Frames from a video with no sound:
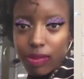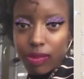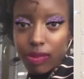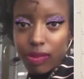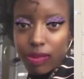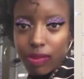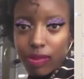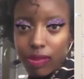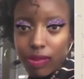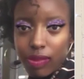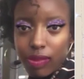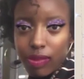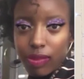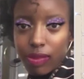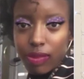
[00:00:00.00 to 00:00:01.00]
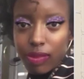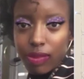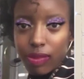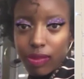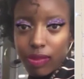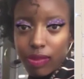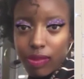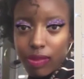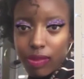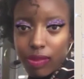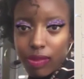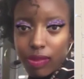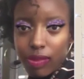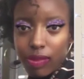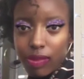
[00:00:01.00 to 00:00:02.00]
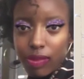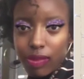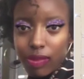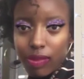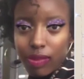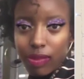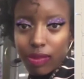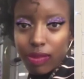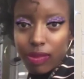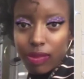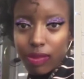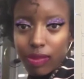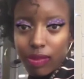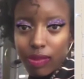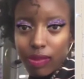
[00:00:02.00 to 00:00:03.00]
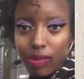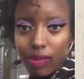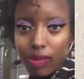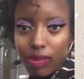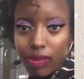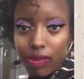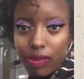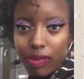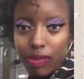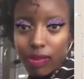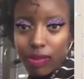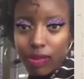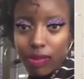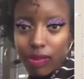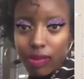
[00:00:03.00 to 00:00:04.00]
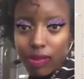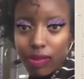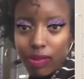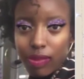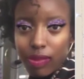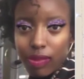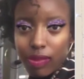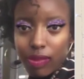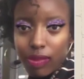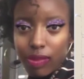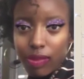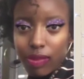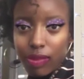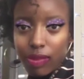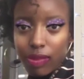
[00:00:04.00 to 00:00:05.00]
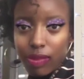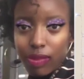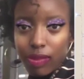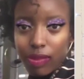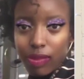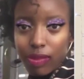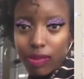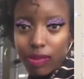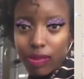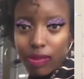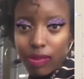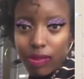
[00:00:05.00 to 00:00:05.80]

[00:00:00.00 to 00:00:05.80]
No words are spoken by the person on screen.